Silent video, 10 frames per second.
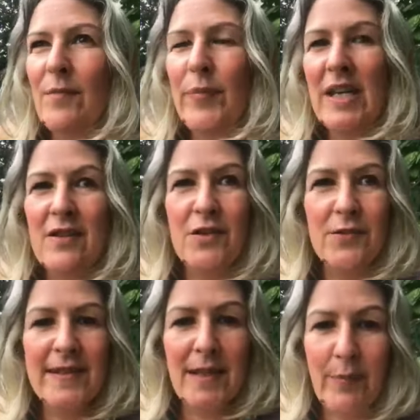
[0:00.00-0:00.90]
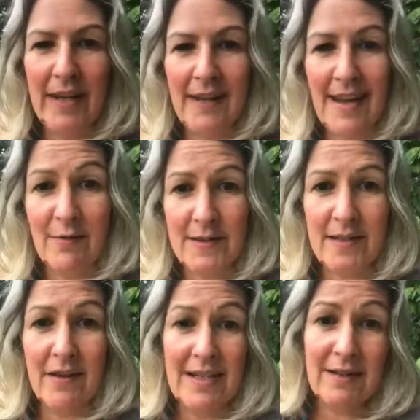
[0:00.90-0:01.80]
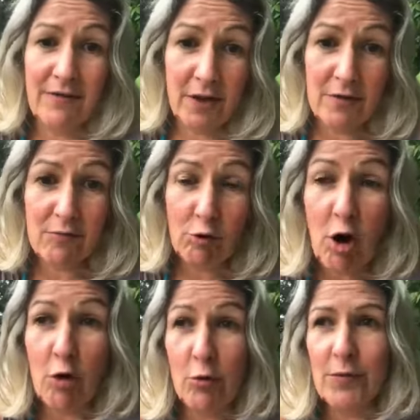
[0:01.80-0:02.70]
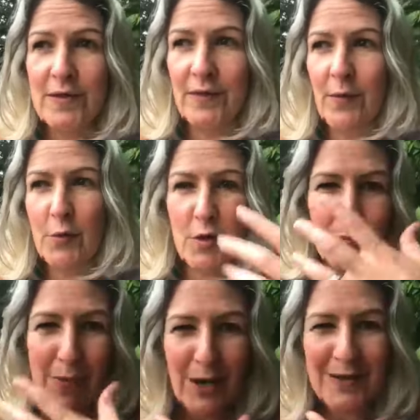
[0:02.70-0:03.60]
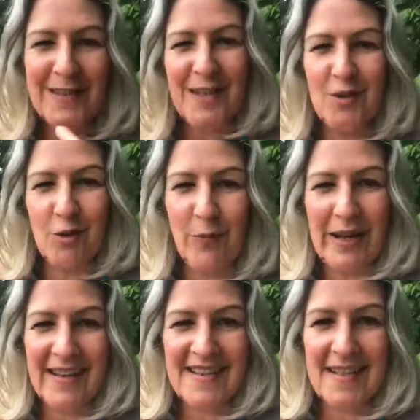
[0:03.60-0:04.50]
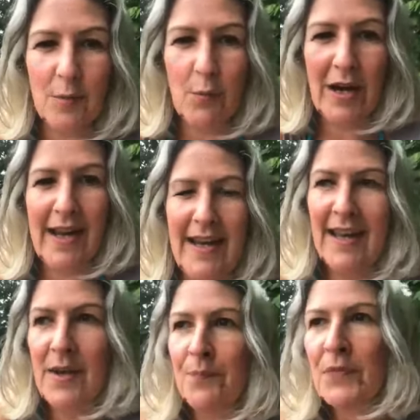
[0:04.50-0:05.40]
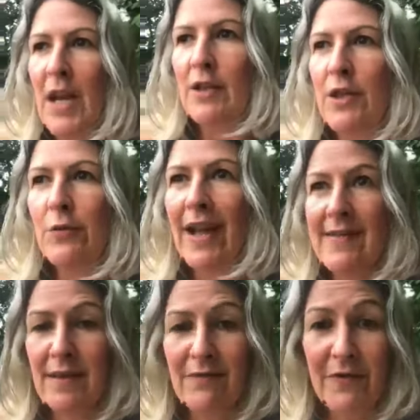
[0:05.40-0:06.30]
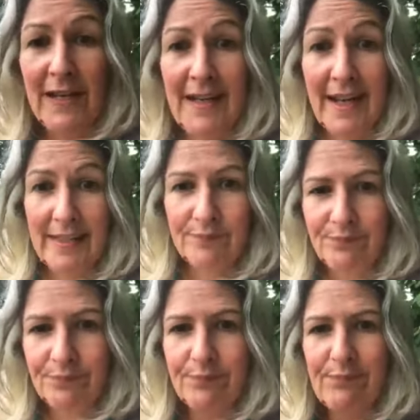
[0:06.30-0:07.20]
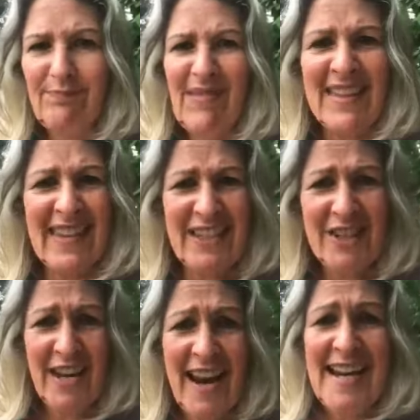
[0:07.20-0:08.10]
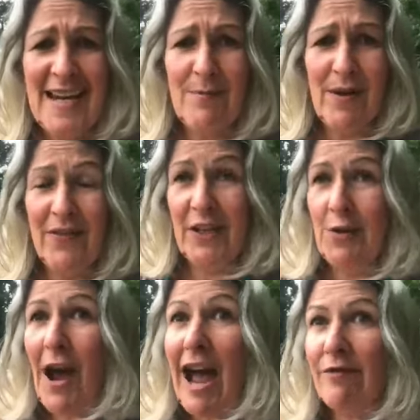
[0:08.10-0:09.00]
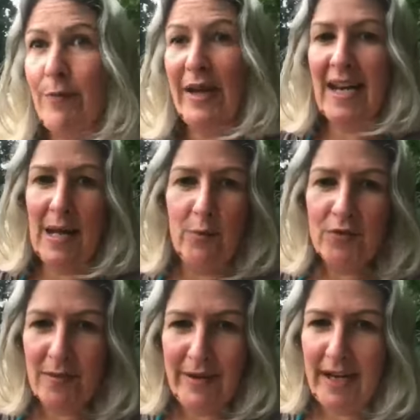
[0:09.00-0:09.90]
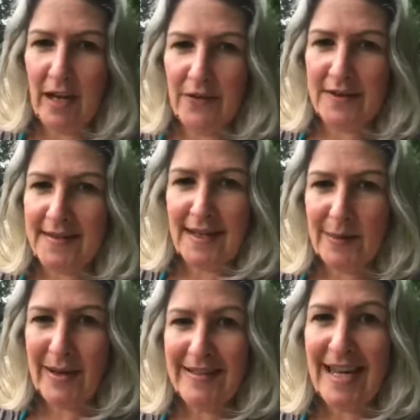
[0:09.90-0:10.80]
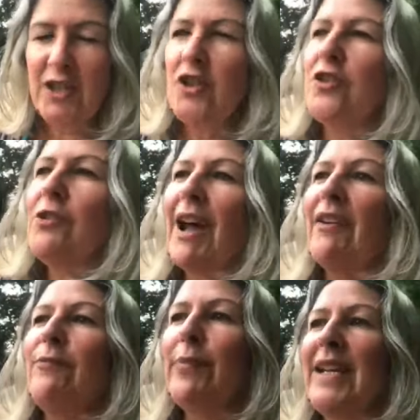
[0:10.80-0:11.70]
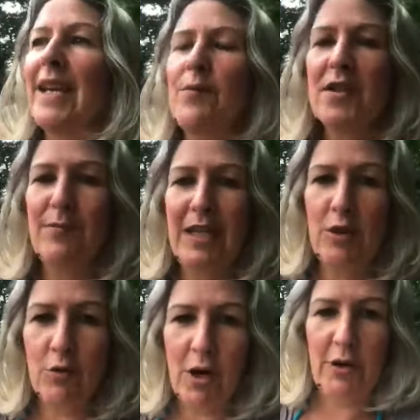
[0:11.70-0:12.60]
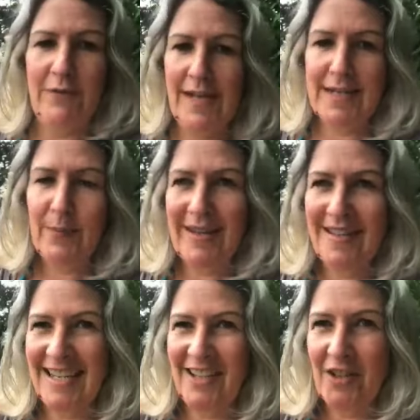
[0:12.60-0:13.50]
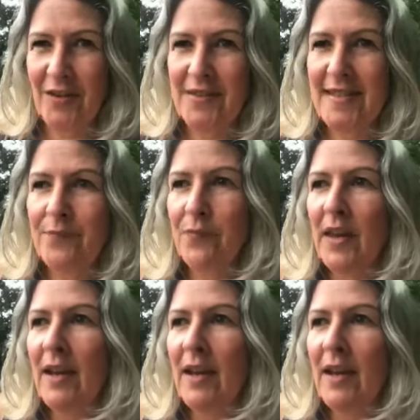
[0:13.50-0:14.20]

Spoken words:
because you're slipping outside of those roles, or your mask is dropping in some way, you end up feeling this shame that you haven't been able to meet others' expectations. You haven't been able to meet your own expectations.